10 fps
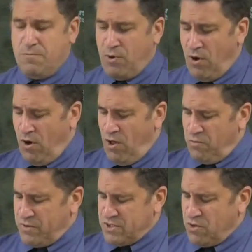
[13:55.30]
Paul
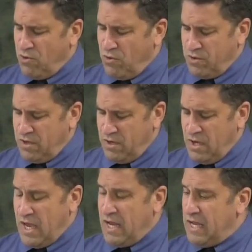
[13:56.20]
was told.
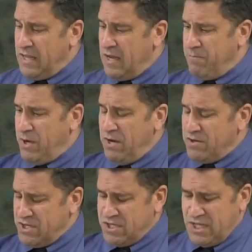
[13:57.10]
And, and then Peter
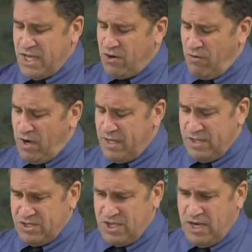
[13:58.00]
says later on in
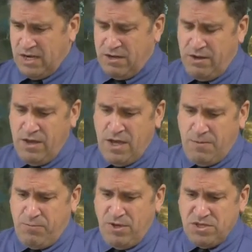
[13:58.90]
the second
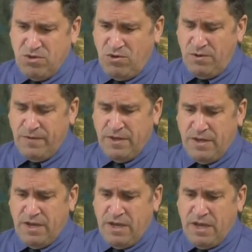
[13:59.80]
epistle,
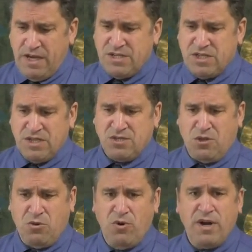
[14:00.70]
he says, The
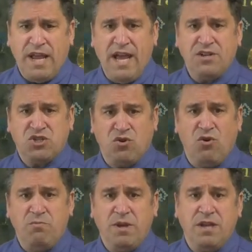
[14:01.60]
Lord has
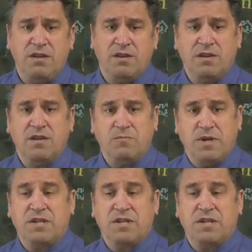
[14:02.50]
shown me my